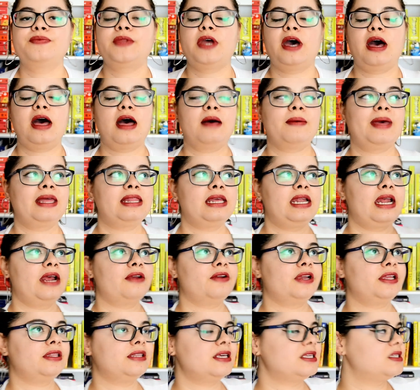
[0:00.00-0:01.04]
and then I
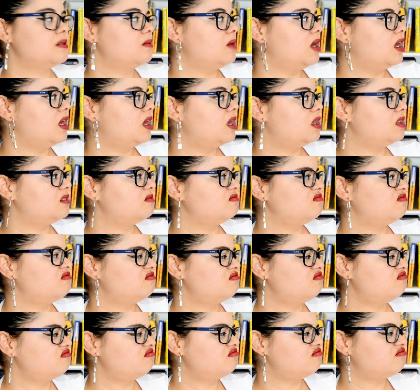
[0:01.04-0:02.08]
read this one,
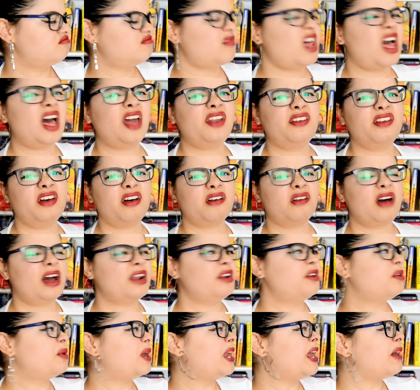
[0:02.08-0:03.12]
I don't know
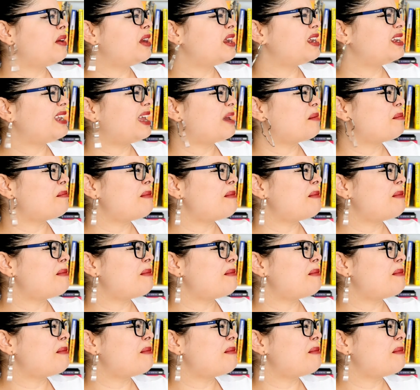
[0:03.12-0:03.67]
when I read it, like